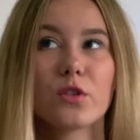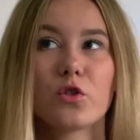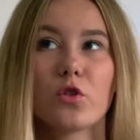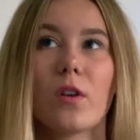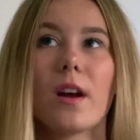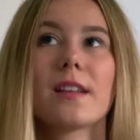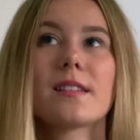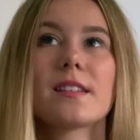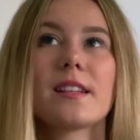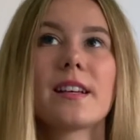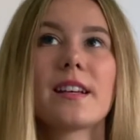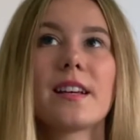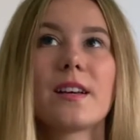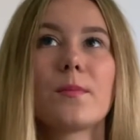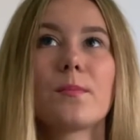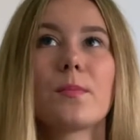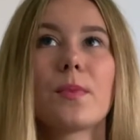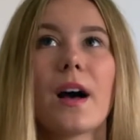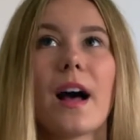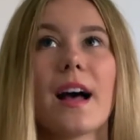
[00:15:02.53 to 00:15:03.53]

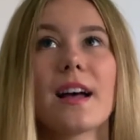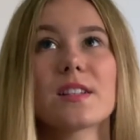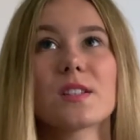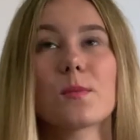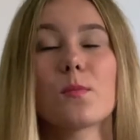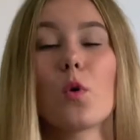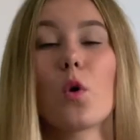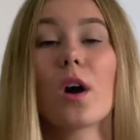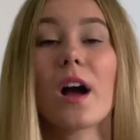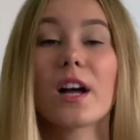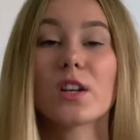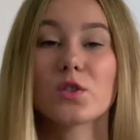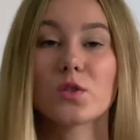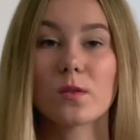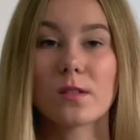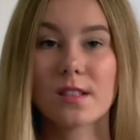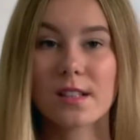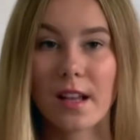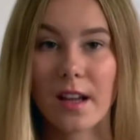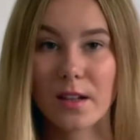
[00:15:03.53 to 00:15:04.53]
dressy, but has a more
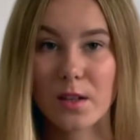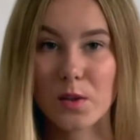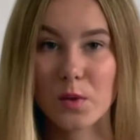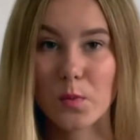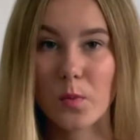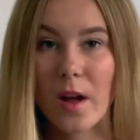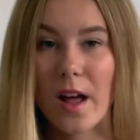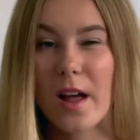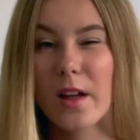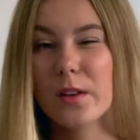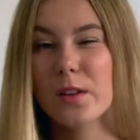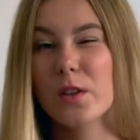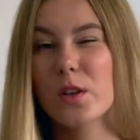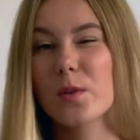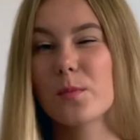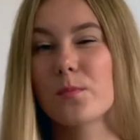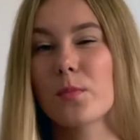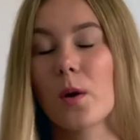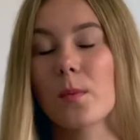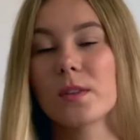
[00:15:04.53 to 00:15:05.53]
casual side as well. You
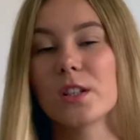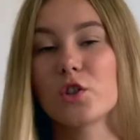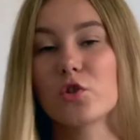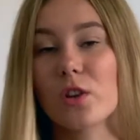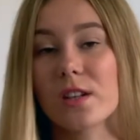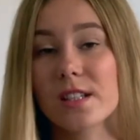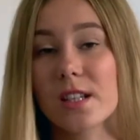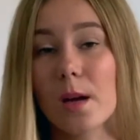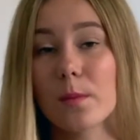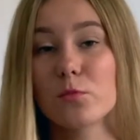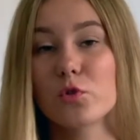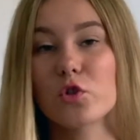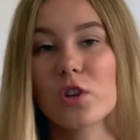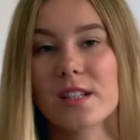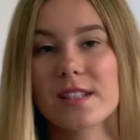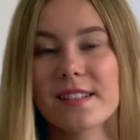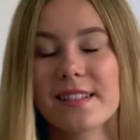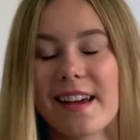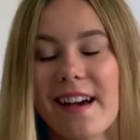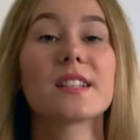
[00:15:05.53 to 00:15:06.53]
could probably dress up,
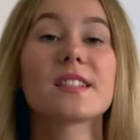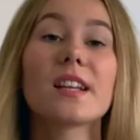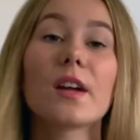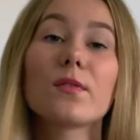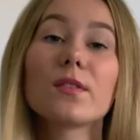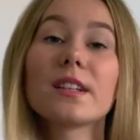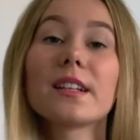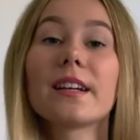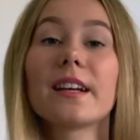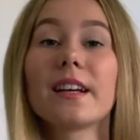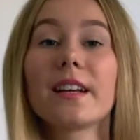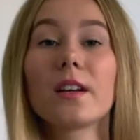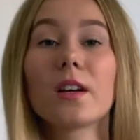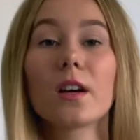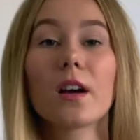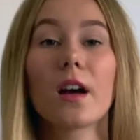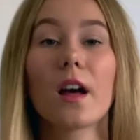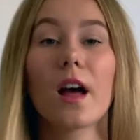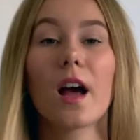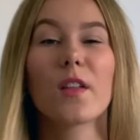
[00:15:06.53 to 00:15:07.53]
dress down. It's
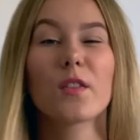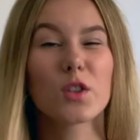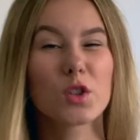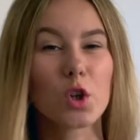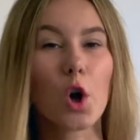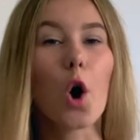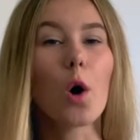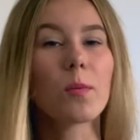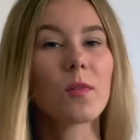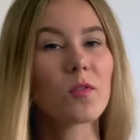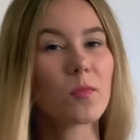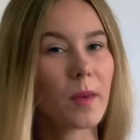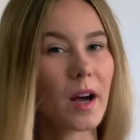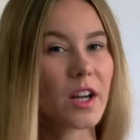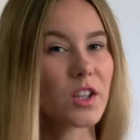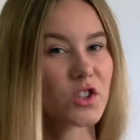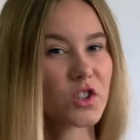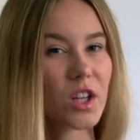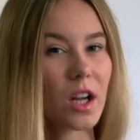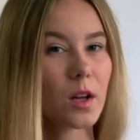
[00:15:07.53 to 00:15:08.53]
definitely at the top of
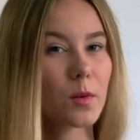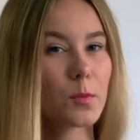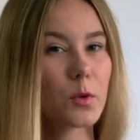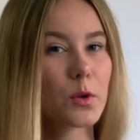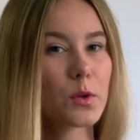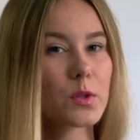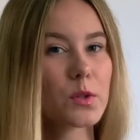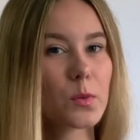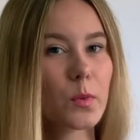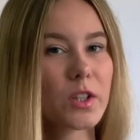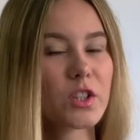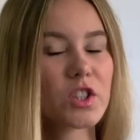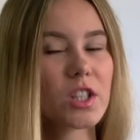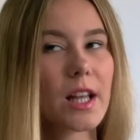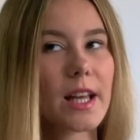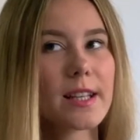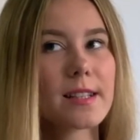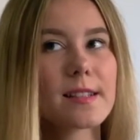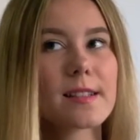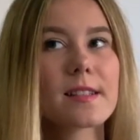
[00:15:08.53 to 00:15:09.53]
my Jacquemus wish
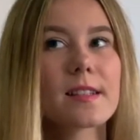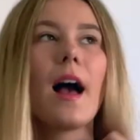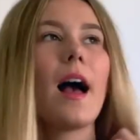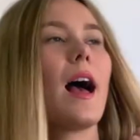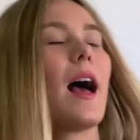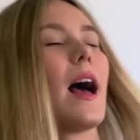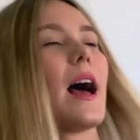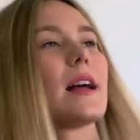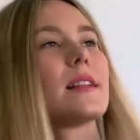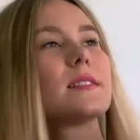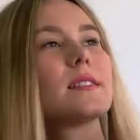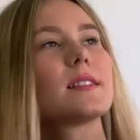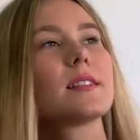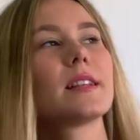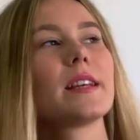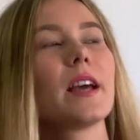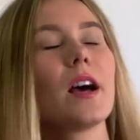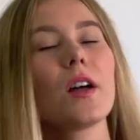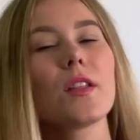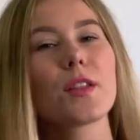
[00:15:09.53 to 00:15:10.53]
list. And
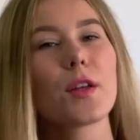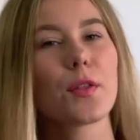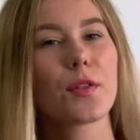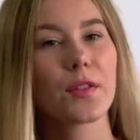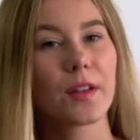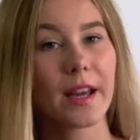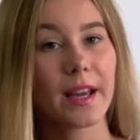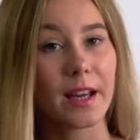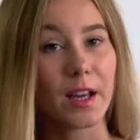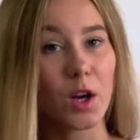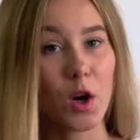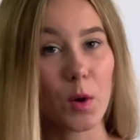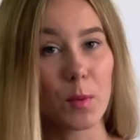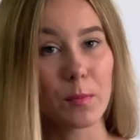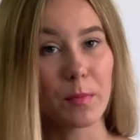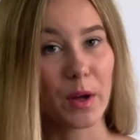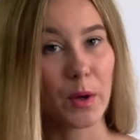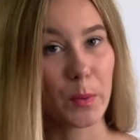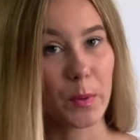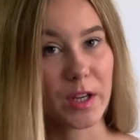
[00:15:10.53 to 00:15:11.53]
the other thing
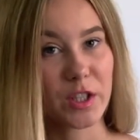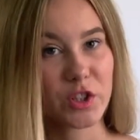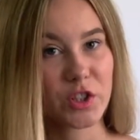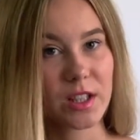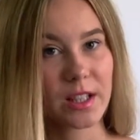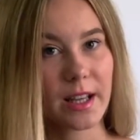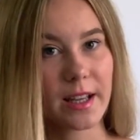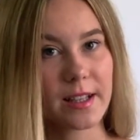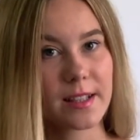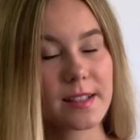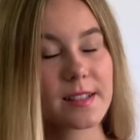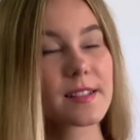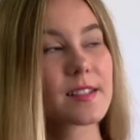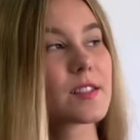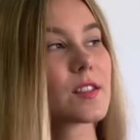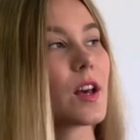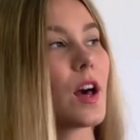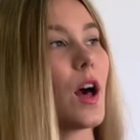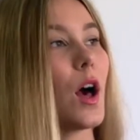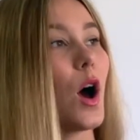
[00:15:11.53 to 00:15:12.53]
on my wish
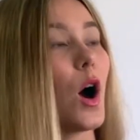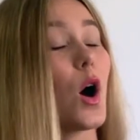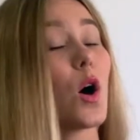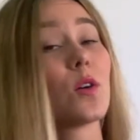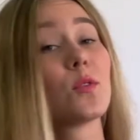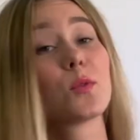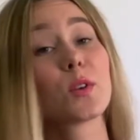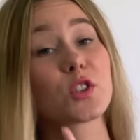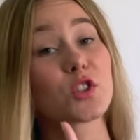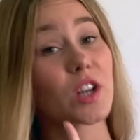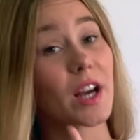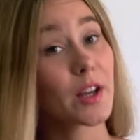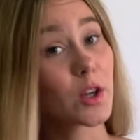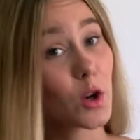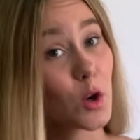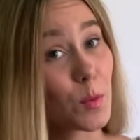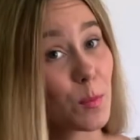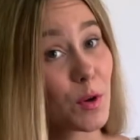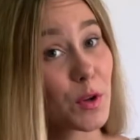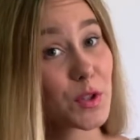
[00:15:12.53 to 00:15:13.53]
list, of which I
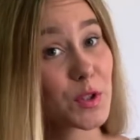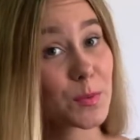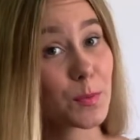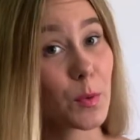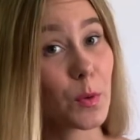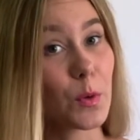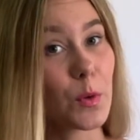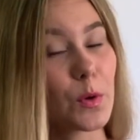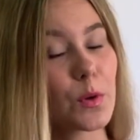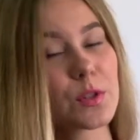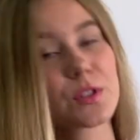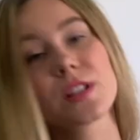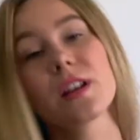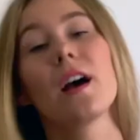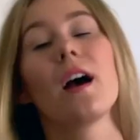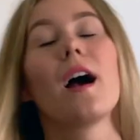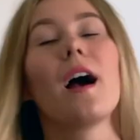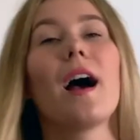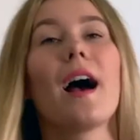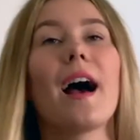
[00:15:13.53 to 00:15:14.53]
almost bought,
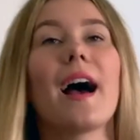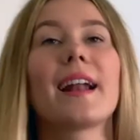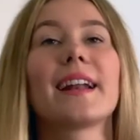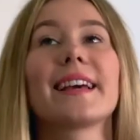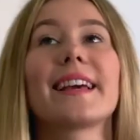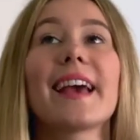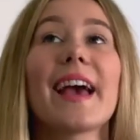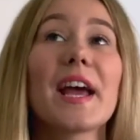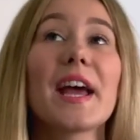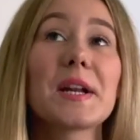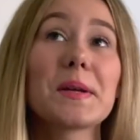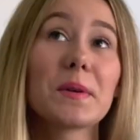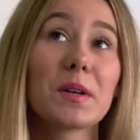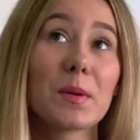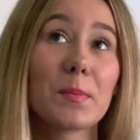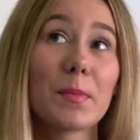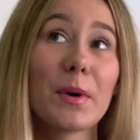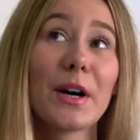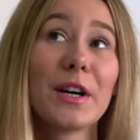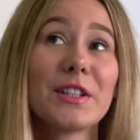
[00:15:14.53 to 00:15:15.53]
and again I'm
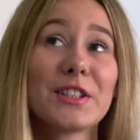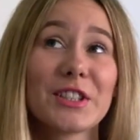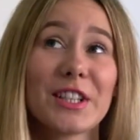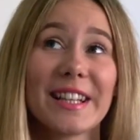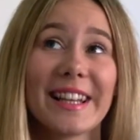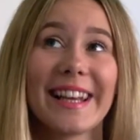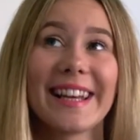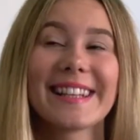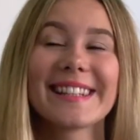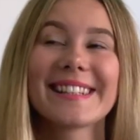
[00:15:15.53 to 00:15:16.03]
going to butcher